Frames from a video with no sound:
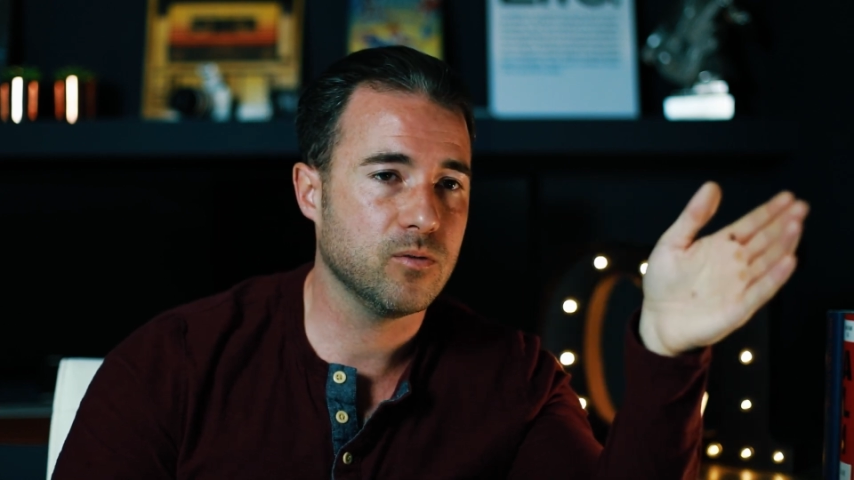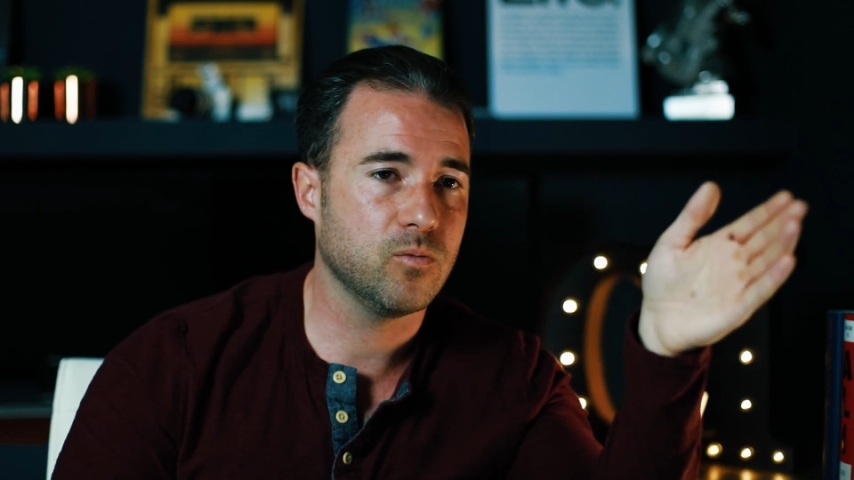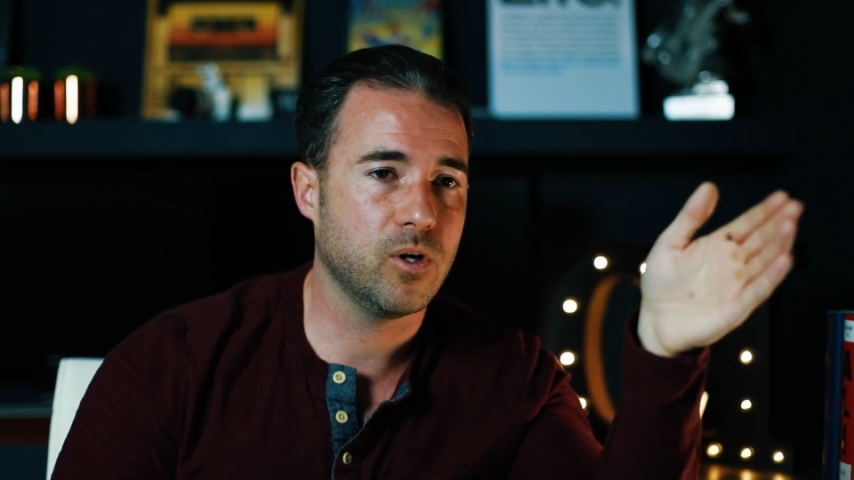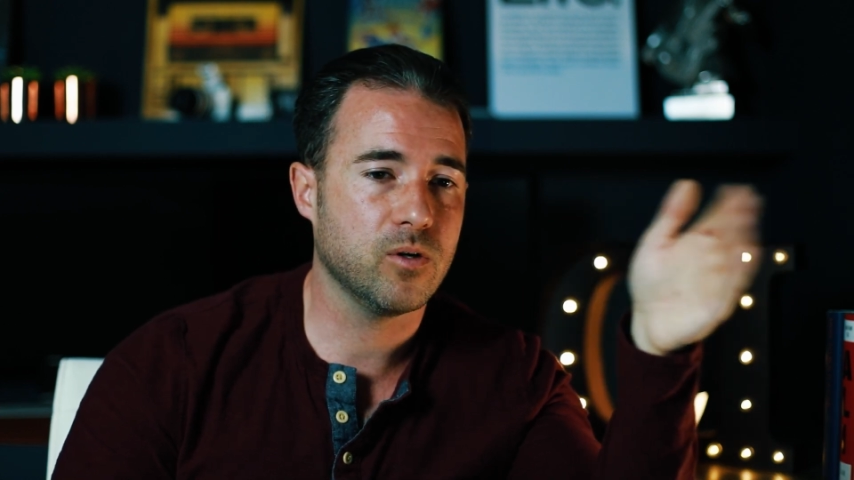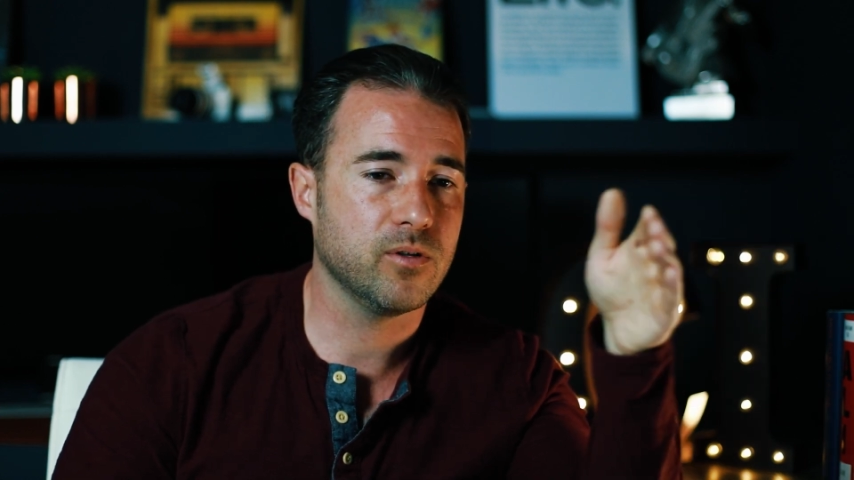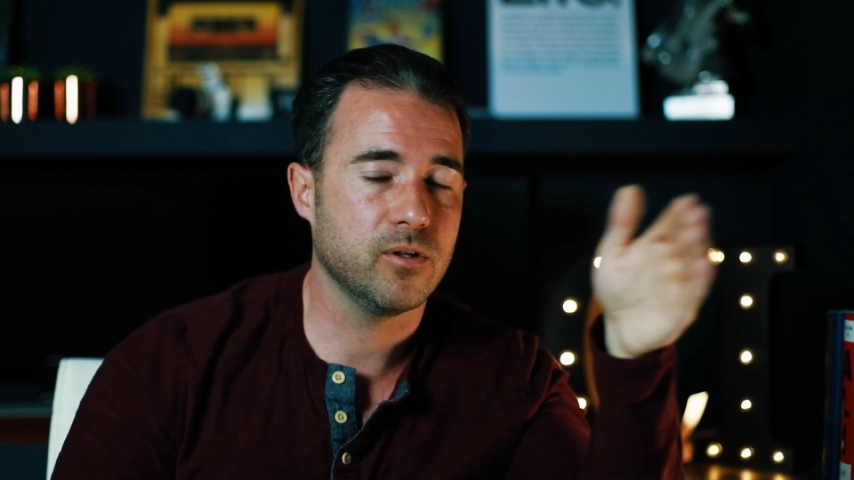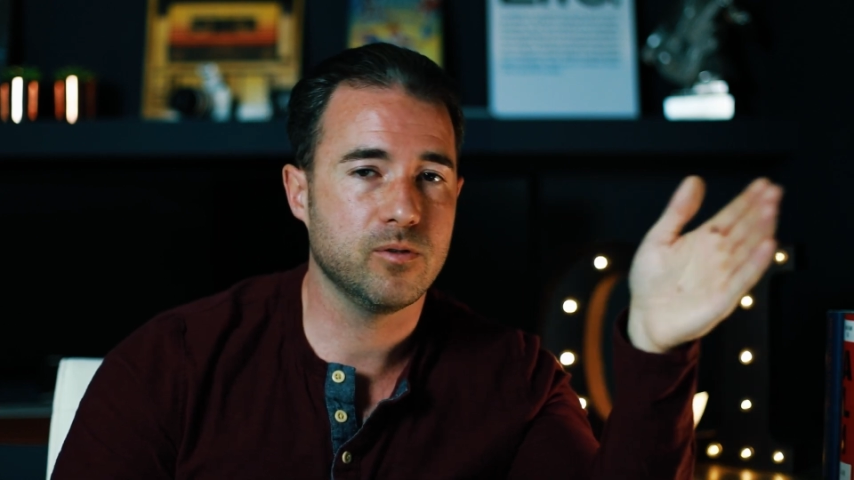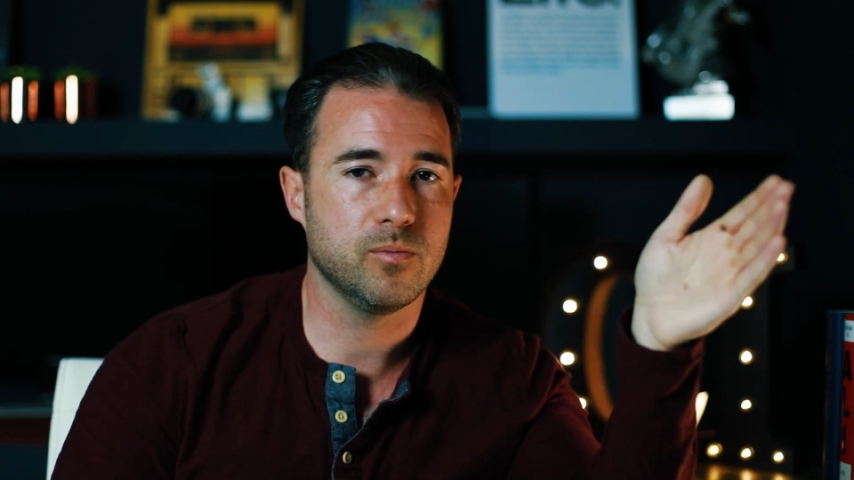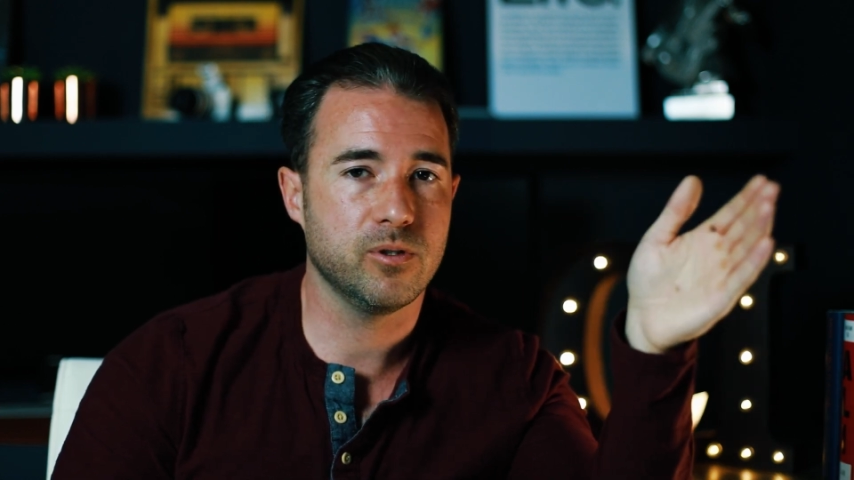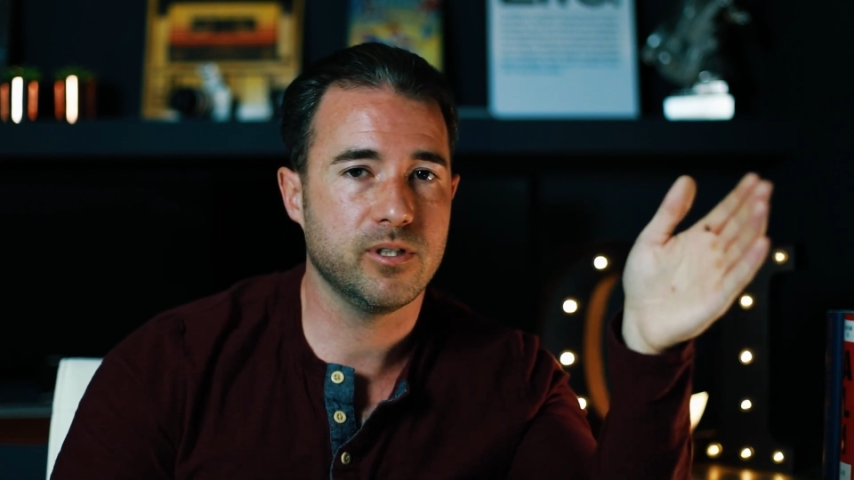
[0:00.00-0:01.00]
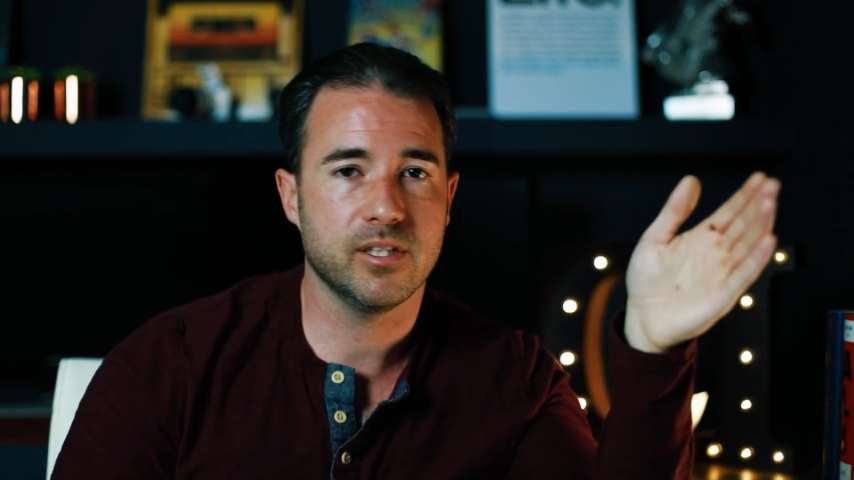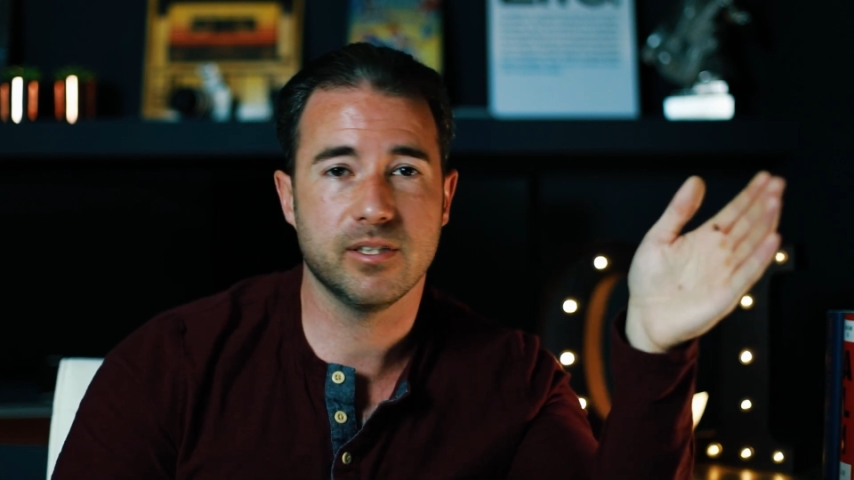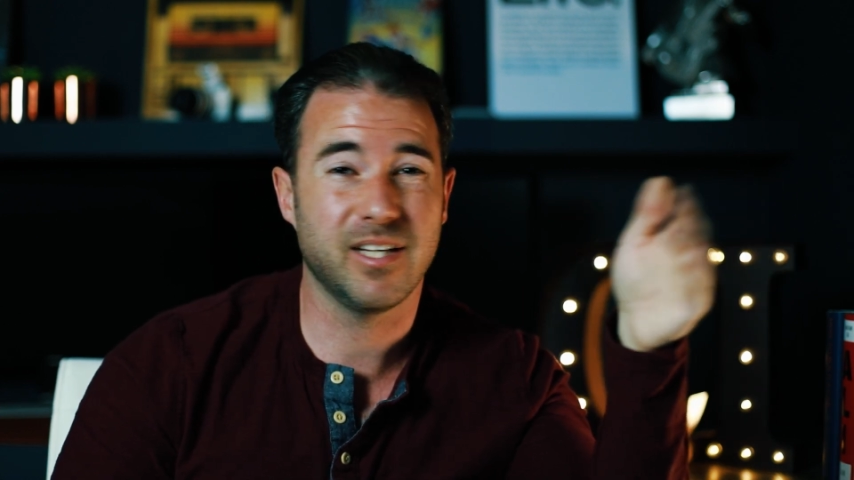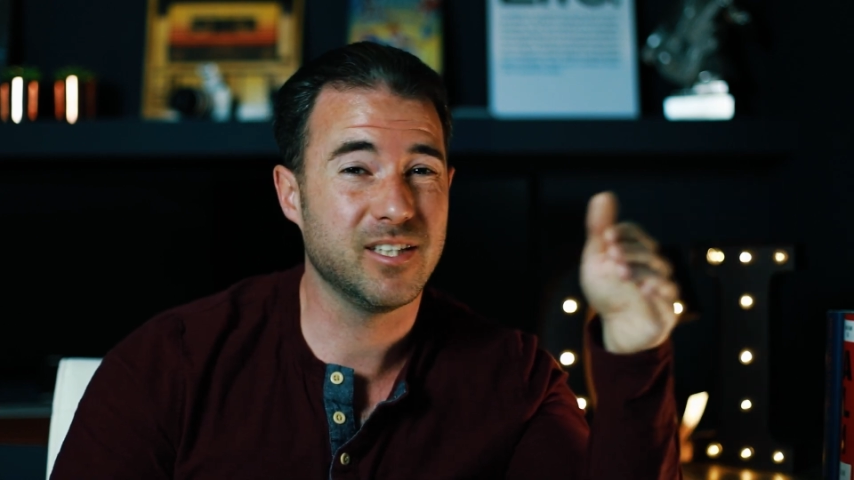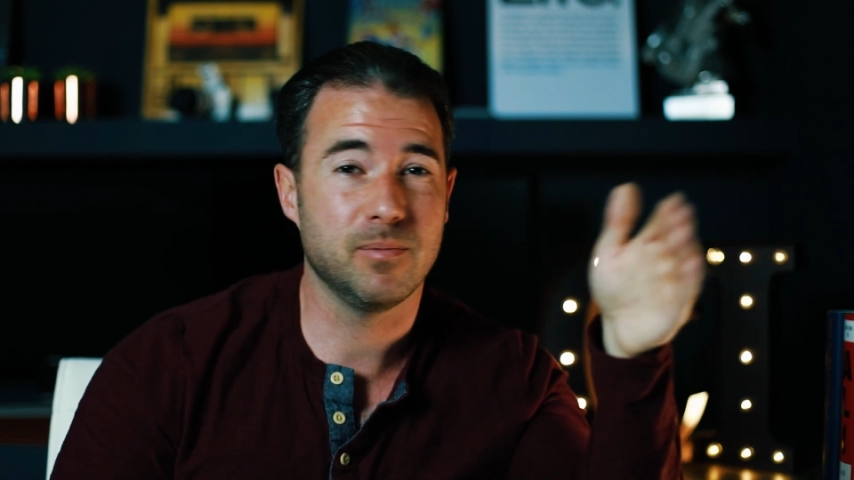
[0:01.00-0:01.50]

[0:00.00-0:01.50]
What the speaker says: that work on those two projects tend